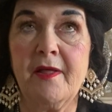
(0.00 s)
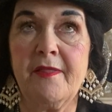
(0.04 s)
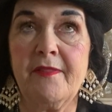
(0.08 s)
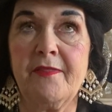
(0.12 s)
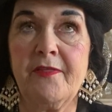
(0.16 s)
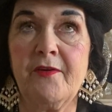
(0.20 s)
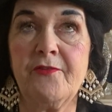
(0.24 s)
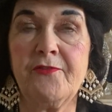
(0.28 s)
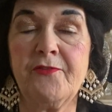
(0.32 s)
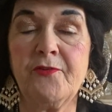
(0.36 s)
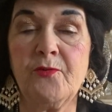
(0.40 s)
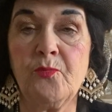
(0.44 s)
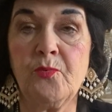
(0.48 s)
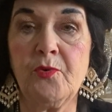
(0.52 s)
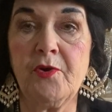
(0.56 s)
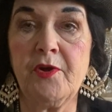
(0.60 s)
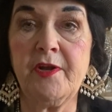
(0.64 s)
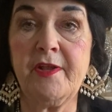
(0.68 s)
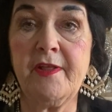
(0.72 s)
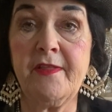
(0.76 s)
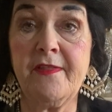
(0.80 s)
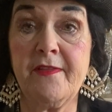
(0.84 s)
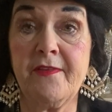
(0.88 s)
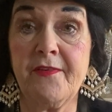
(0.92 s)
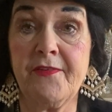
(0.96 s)
There's a
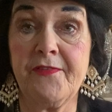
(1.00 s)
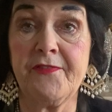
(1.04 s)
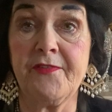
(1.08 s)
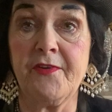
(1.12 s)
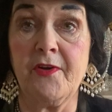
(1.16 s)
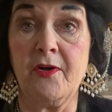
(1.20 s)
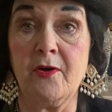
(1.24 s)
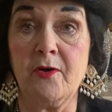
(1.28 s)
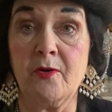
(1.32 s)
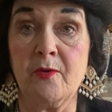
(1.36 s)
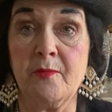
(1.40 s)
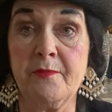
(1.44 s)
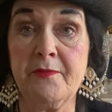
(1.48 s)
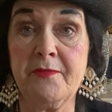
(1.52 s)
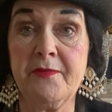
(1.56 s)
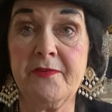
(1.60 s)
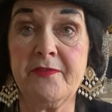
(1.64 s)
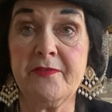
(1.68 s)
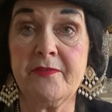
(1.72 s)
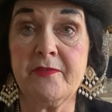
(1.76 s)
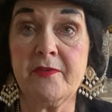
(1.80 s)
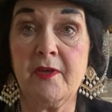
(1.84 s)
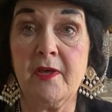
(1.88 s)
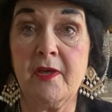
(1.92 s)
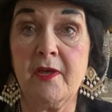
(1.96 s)
word in the
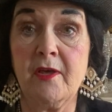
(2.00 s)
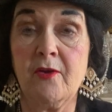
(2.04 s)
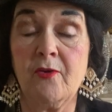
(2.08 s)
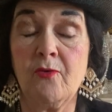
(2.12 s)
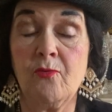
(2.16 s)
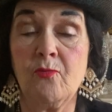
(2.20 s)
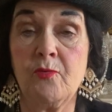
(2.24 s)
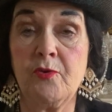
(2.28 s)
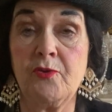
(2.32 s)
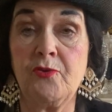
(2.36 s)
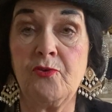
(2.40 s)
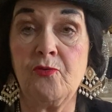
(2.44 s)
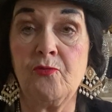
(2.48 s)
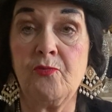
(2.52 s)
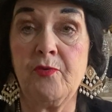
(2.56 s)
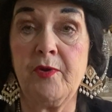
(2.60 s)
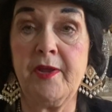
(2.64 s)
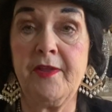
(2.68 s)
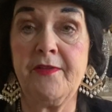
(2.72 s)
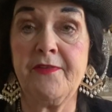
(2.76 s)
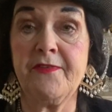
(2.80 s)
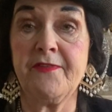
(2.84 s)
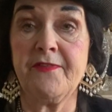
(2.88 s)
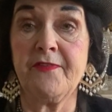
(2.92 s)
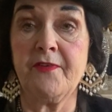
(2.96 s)
Psalms when you
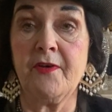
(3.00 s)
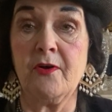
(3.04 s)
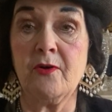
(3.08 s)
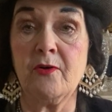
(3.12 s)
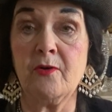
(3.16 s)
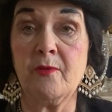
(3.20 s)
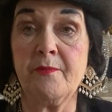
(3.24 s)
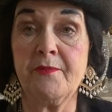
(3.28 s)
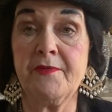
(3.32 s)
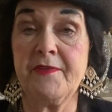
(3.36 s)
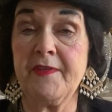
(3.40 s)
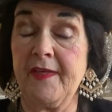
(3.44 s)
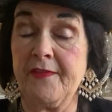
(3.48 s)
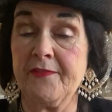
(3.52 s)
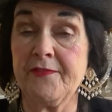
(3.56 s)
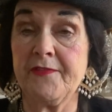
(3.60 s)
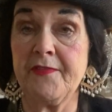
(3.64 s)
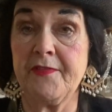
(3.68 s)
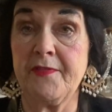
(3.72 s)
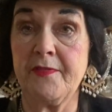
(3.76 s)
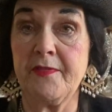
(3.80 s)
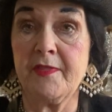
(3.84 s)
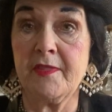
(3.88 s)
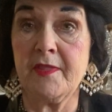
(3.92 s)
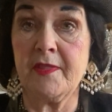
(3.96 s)
read Psalms,
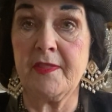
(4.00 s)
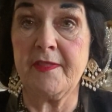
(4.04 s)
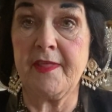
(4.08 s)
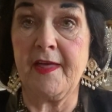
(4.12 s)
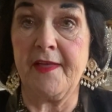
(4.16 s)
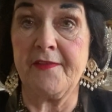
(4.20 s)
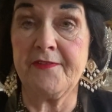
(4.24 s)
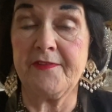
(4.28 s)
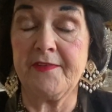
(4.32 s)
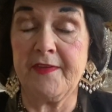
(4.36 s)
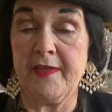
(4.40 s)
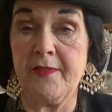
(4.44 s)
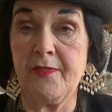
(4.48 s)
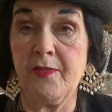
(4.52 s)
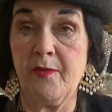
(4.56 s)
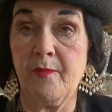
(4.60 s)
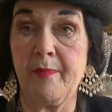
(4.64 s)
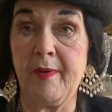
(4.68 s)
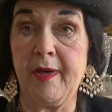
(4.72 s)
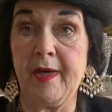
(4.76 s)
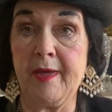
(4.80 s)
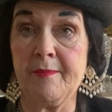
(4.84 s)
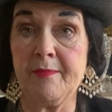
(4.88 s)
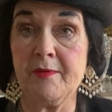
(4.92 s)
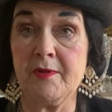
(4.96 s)
that's in the
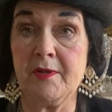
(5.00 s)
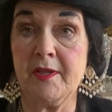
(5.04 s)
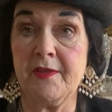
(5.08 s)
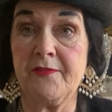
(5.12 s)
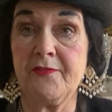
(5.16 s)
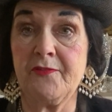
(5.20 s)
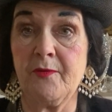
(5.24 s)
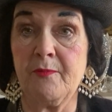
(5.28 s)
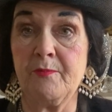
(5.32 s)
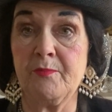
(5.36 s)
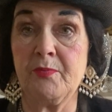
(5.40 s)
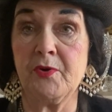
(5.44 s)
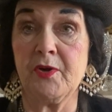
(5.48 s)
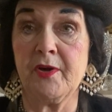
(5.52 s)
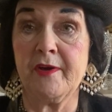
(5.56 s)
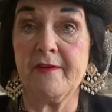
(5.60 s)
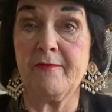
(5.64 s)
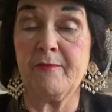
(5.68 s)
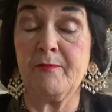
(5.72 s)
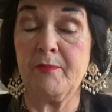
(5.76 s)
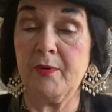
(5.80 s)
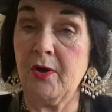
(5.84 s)
Bible. It's a book of